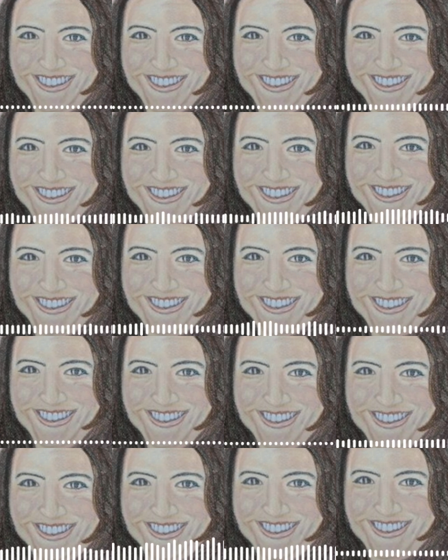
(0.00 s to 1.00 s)
And then on
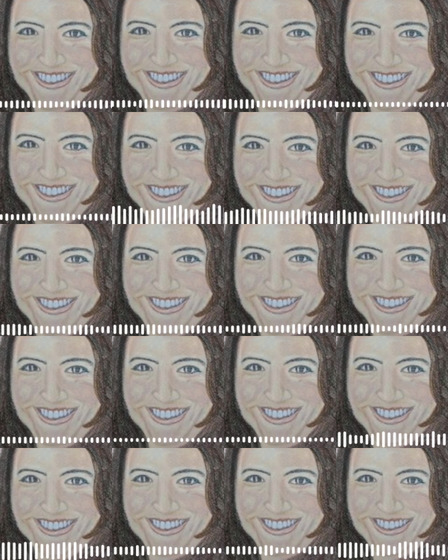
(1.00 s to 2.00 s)
Friday, Saturday, and
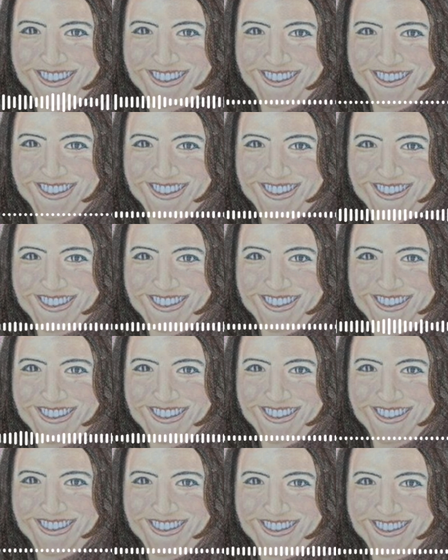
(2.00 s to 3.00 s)
Sunday, it is
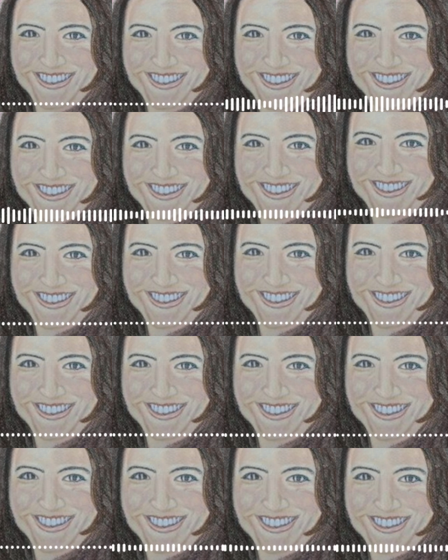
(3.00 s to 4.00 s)
a weekend
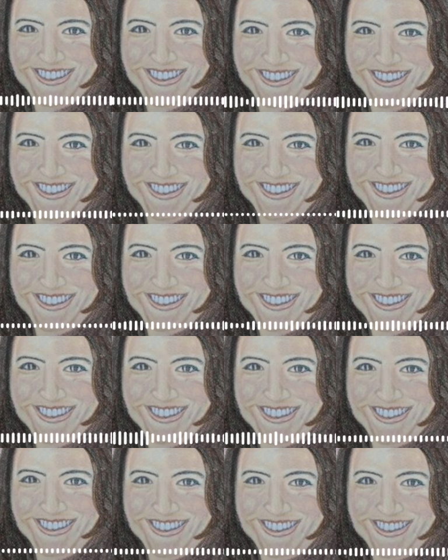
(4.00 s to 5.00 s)
of self
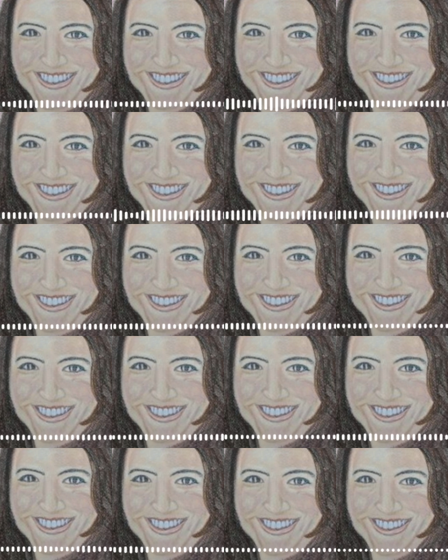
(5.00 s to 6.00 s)
care and
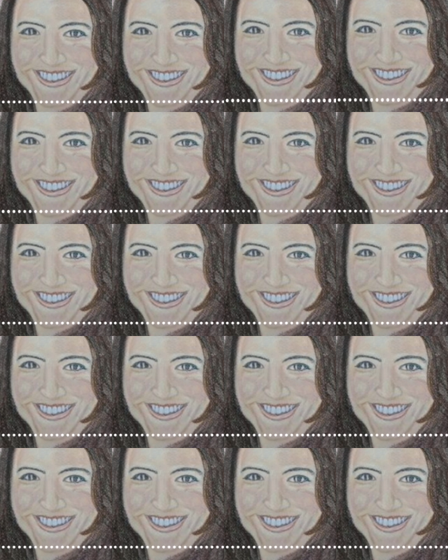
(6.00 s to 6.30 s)
relaxation.